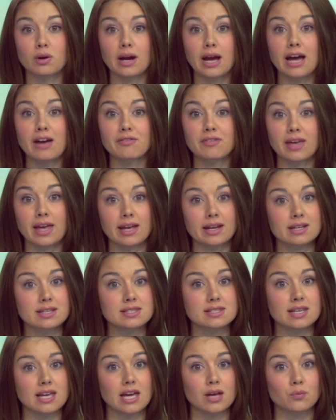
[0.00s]
for
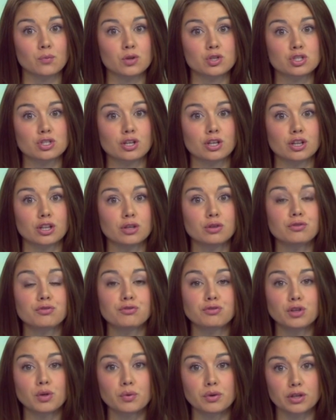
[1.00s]
Afghanistan, which include
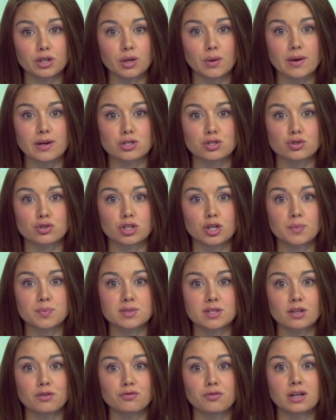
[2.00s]
fewer U.S.
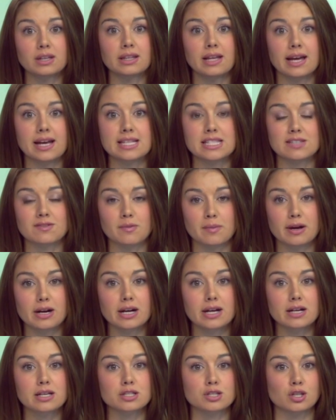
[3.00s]
troops in the front lines of
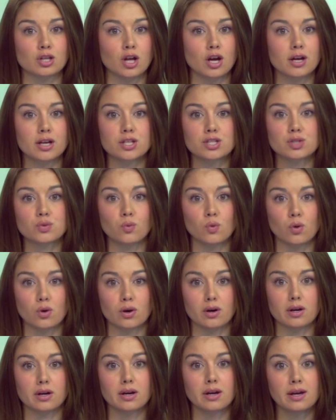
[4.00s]
America's longest
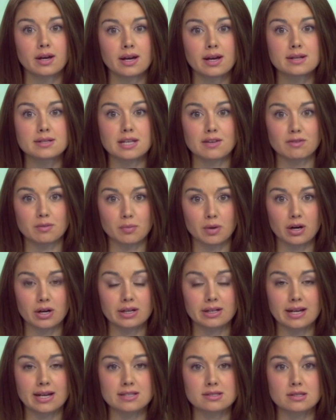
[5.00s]
war. David
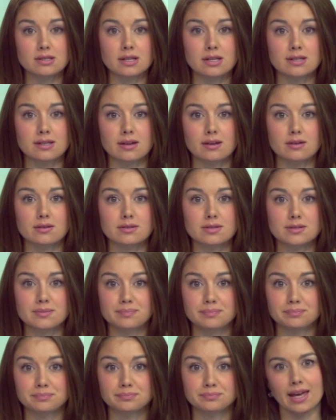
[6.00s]
Martin has the details.
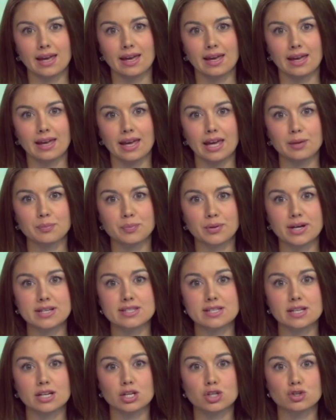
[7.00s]
And
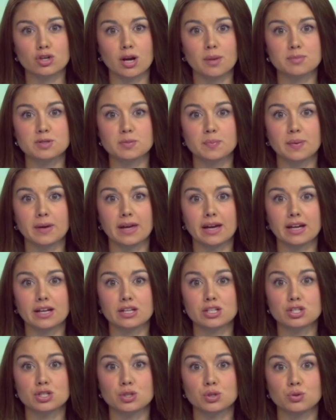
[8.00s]
President Trump's
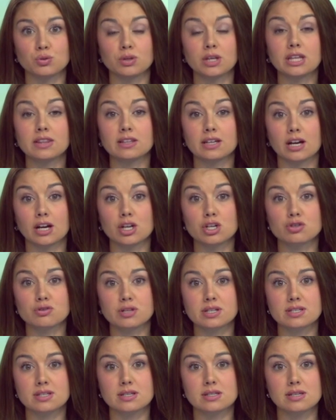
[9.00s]
pick to lead the
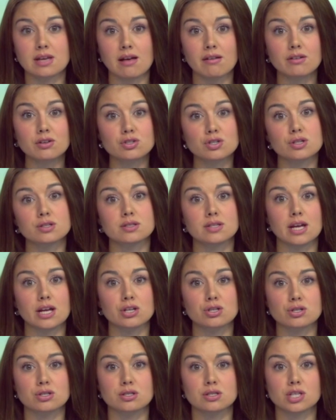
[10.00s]
country's intelligence
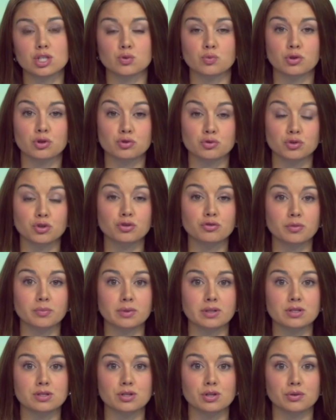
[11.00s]
agencies withdrew
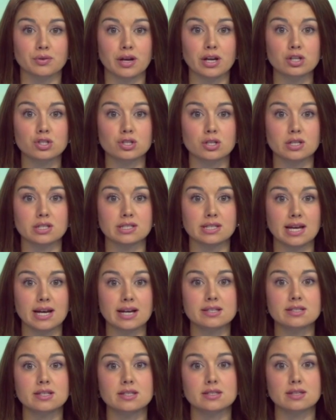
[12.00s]
from consideration.
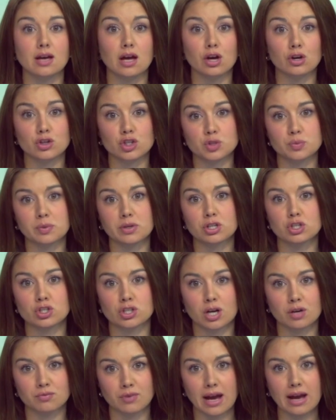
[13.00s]
Texas Congressman
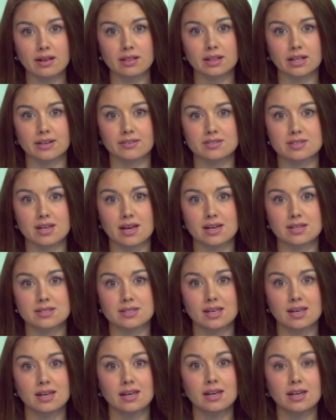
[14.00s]
John Ratcliffe
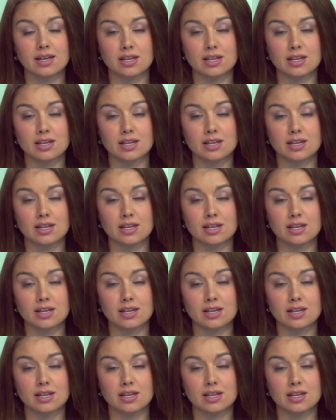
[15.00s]
says